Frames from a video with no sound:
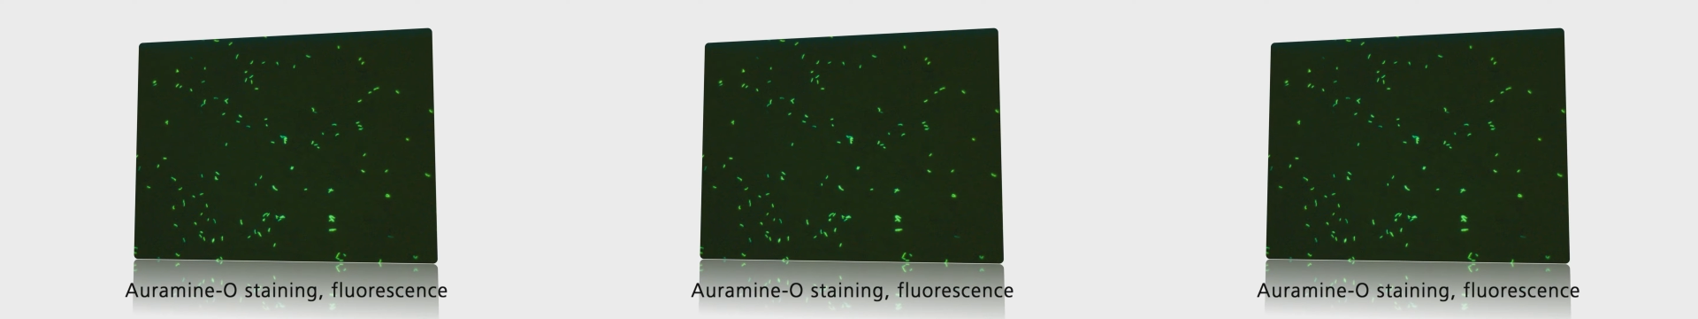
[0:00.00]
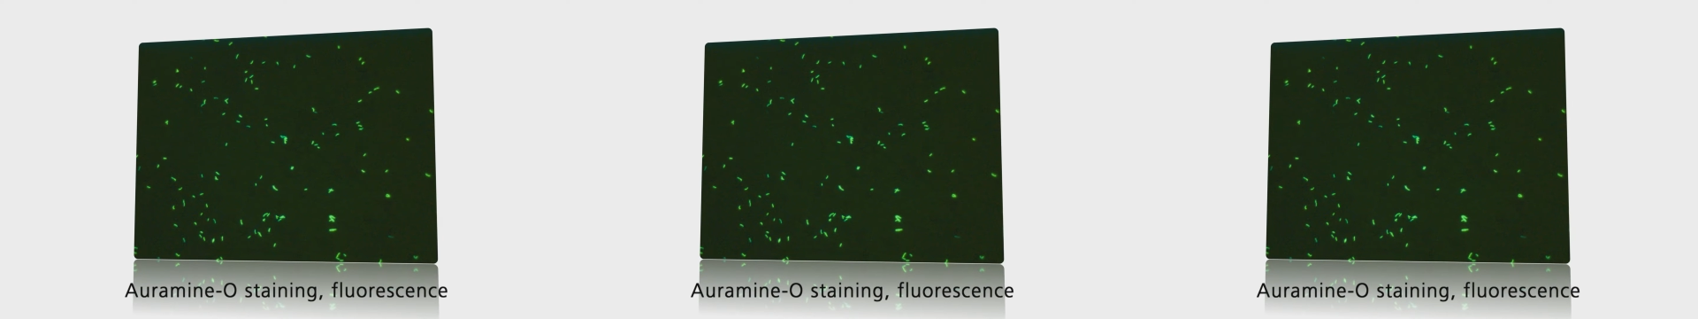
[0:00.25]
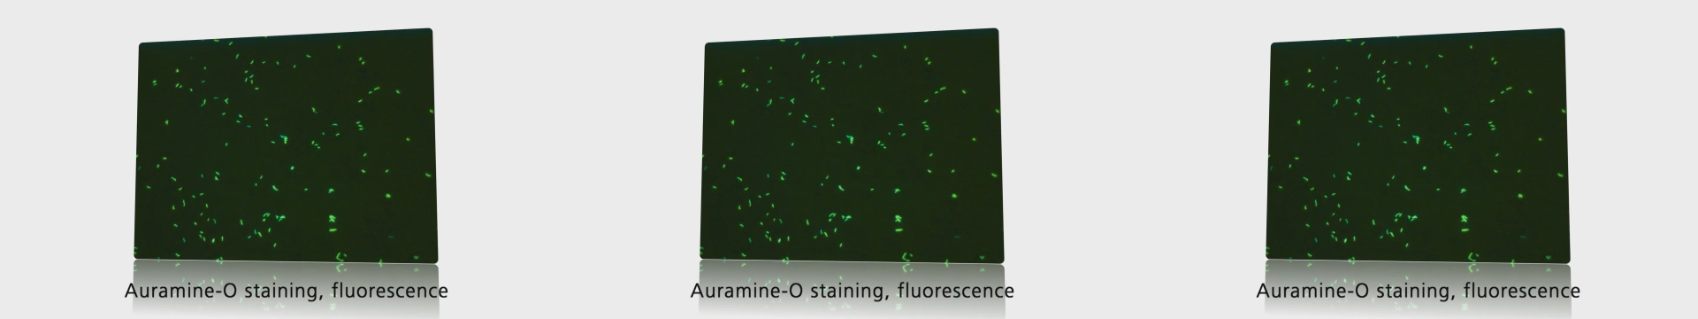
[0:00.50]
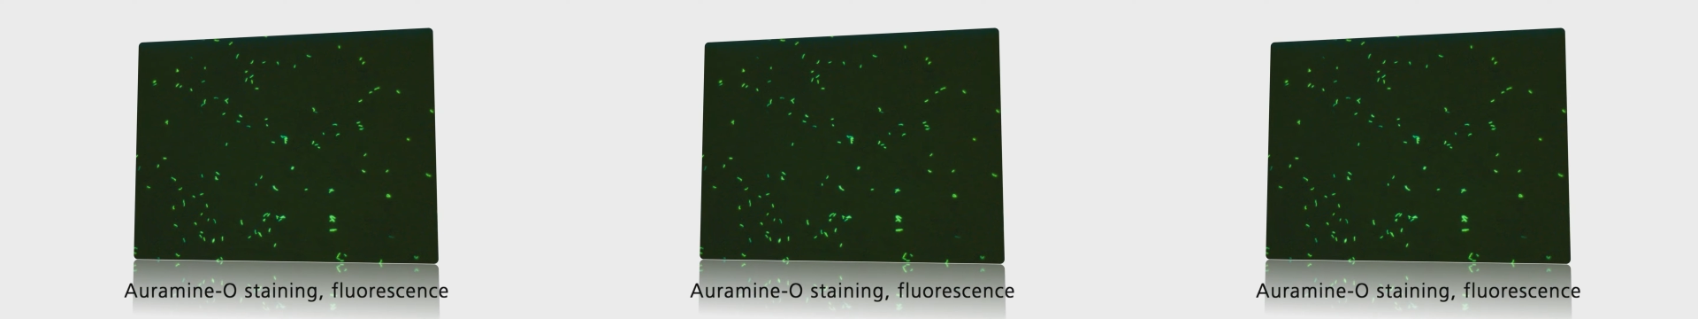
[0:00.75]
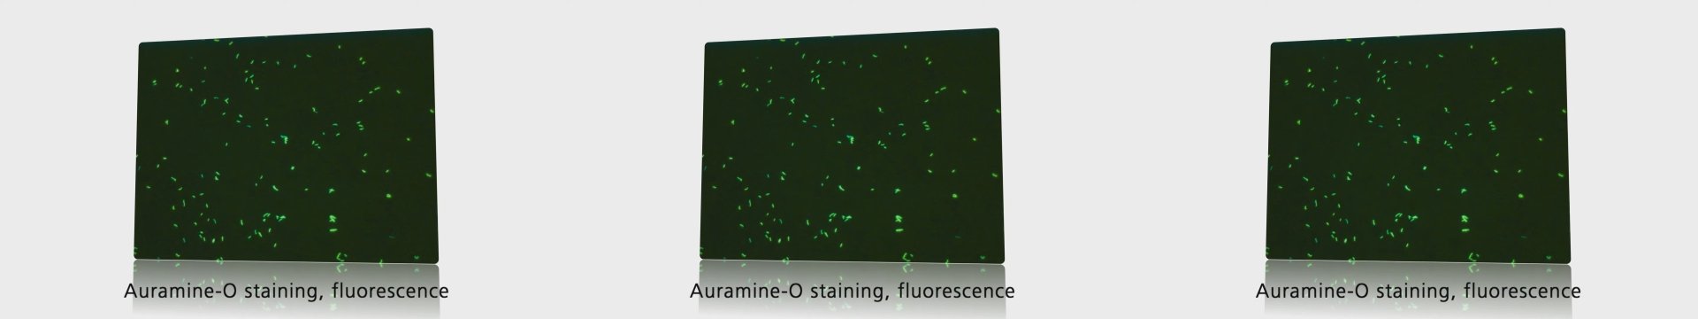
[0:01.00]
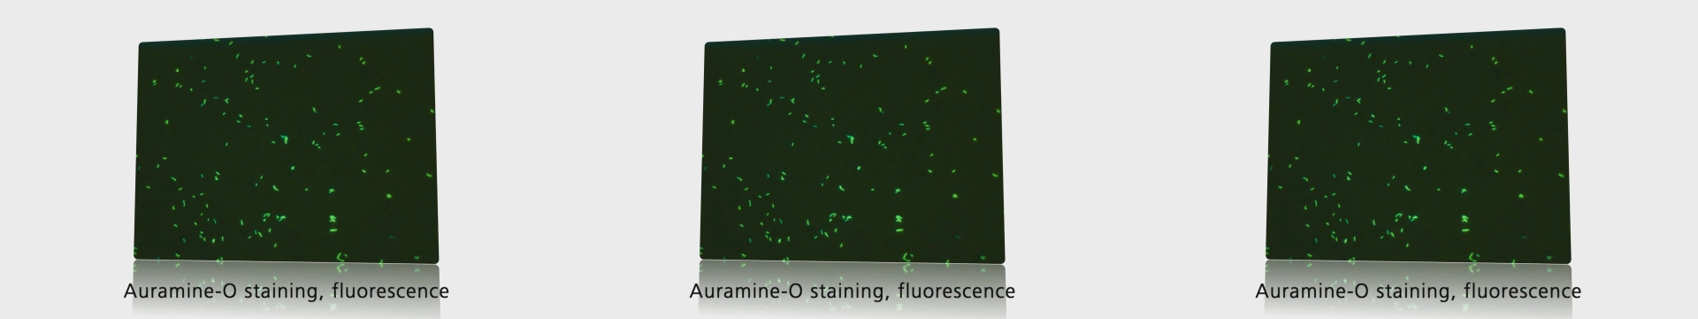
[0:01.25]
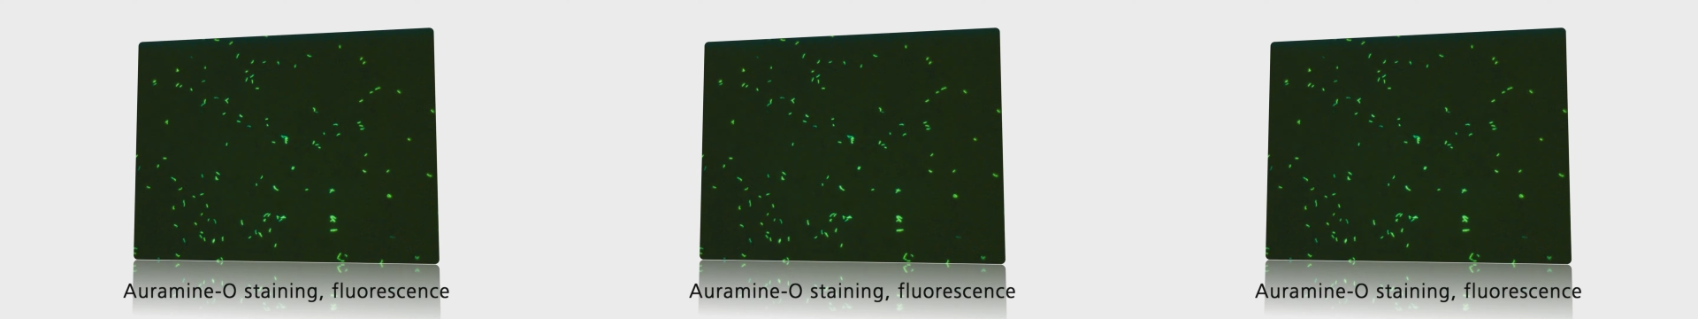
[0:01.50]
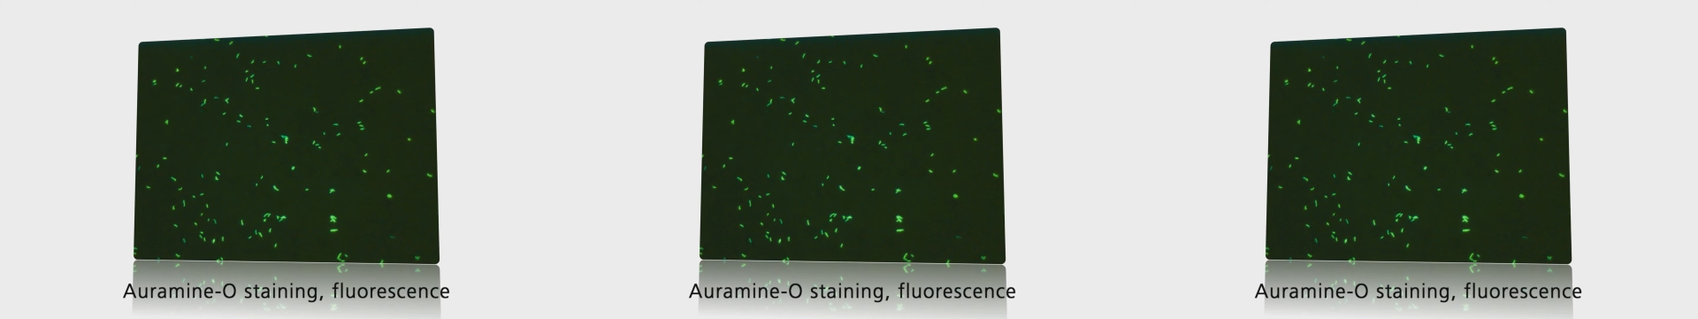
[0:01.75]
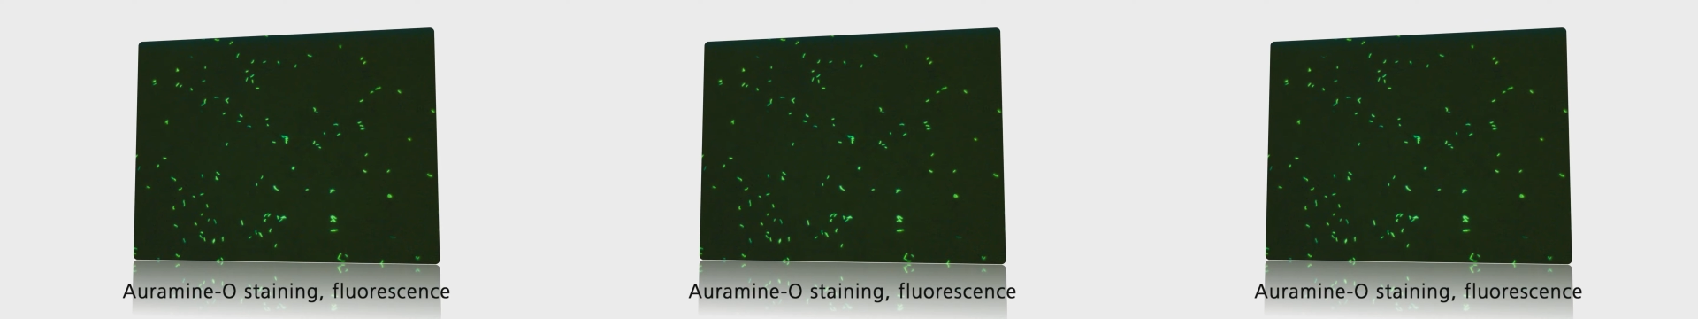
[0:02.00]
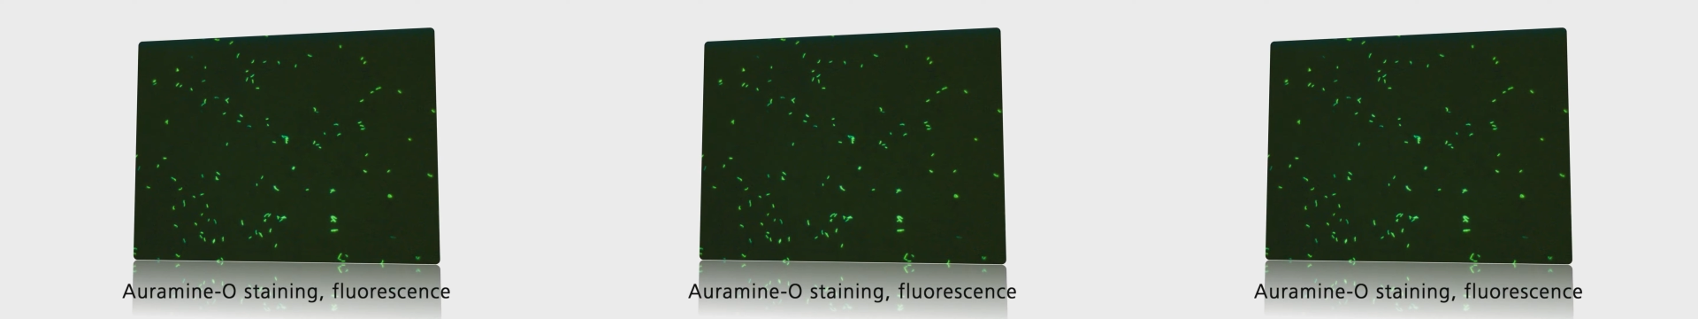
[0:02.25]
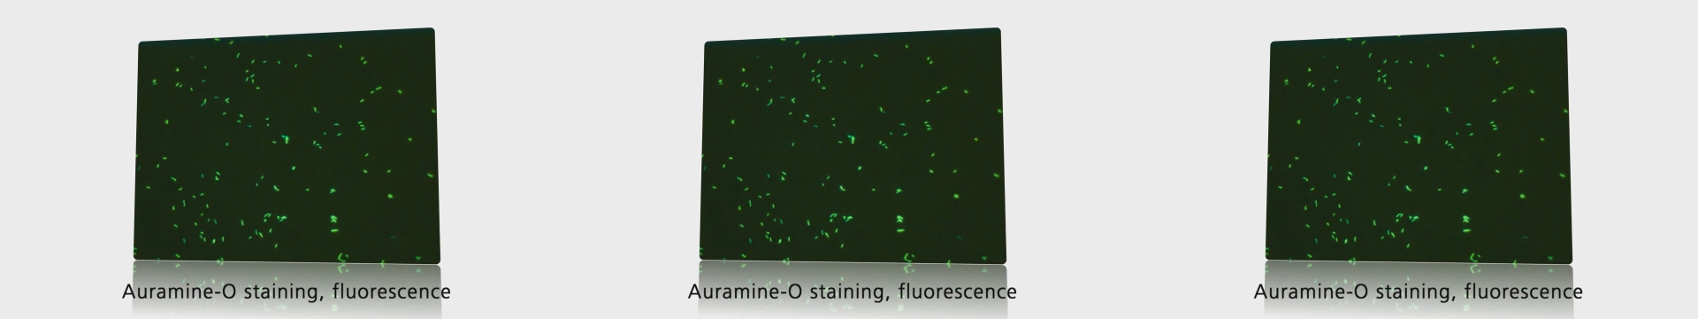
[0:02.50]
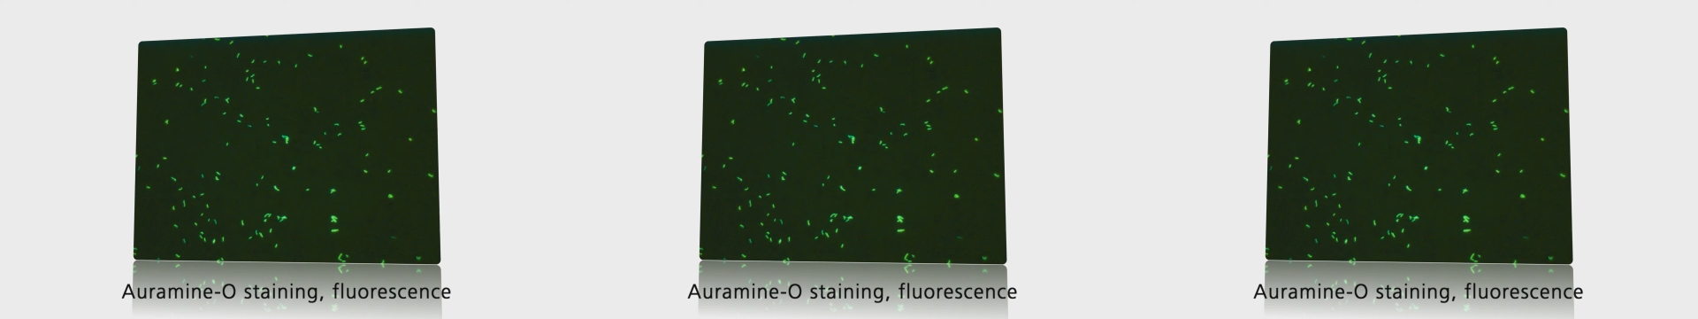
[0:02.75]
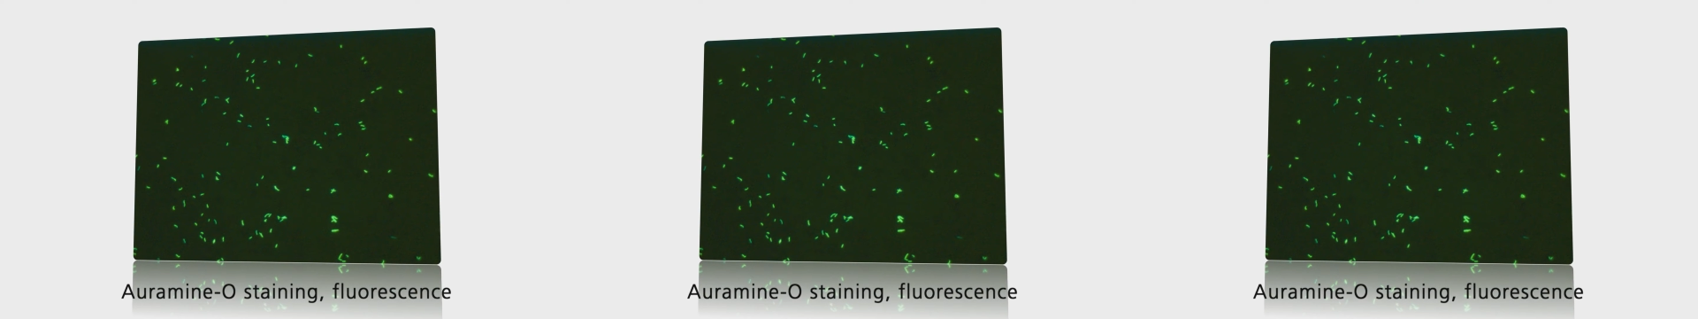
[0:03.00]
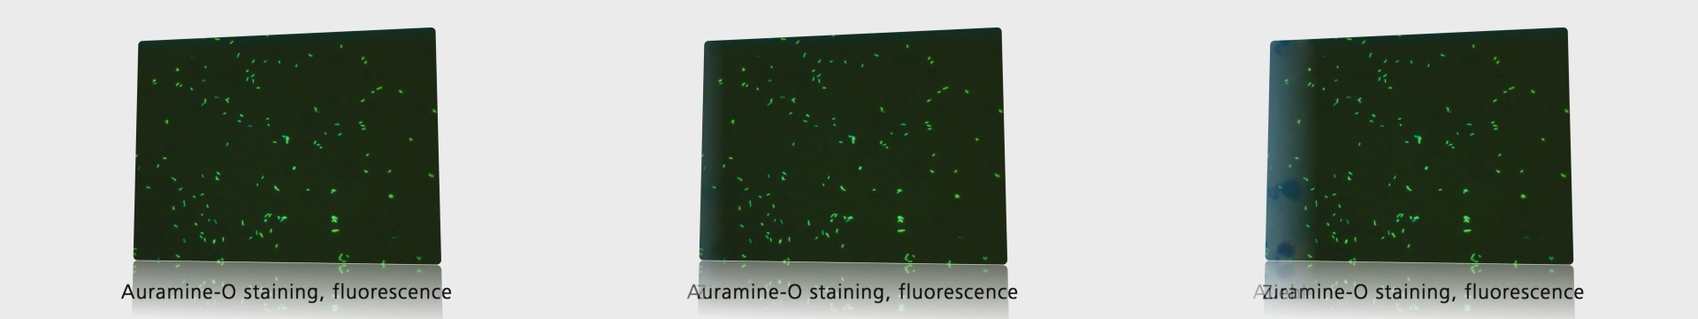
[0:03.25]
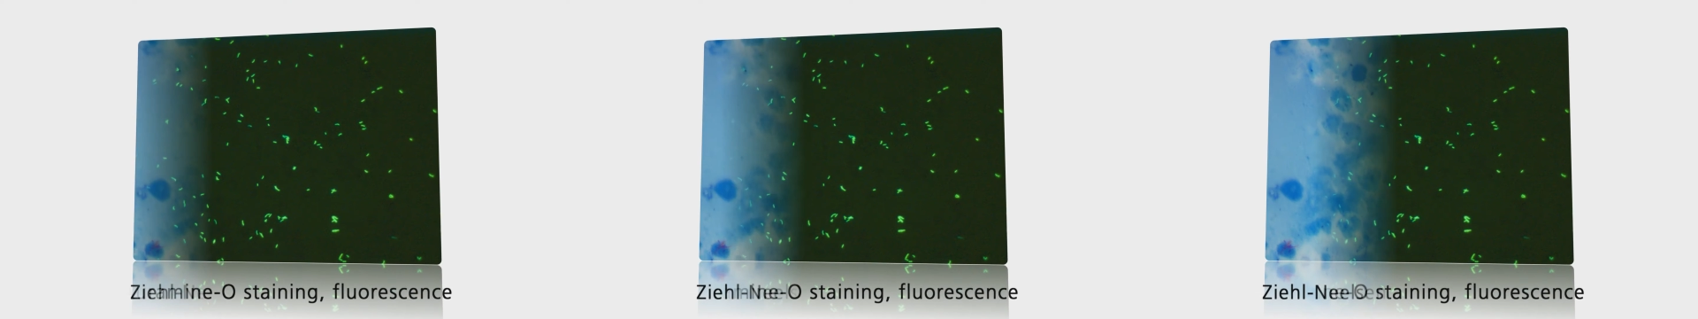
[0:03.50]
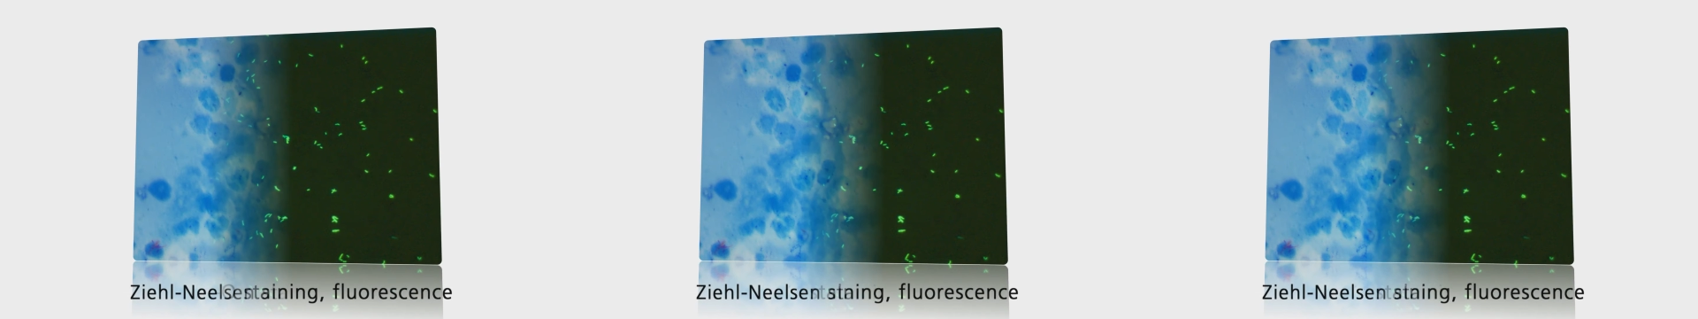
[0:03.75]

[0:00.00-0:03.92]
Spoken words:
[unreadable: no face in view]